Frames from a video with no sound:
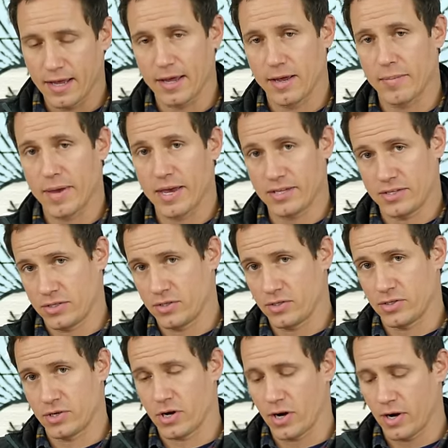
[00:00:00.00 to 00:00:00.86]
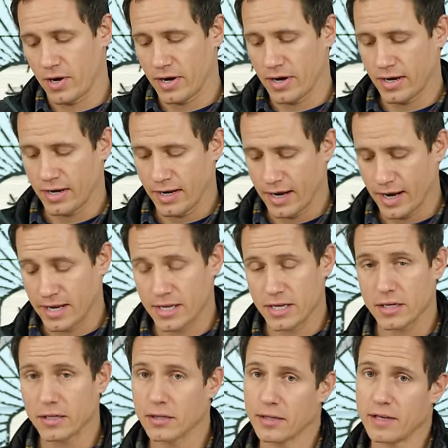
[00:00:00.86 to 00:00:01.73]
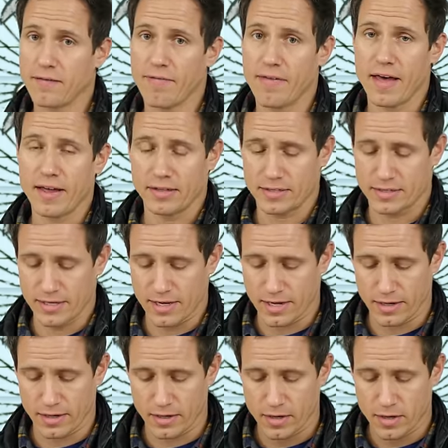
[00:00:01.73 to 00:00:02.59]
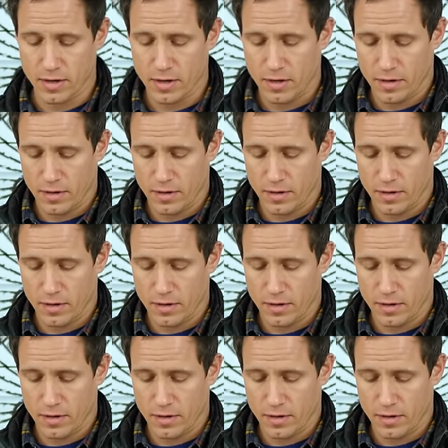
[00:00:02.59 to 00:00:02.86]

a mason jar and you'd leave that set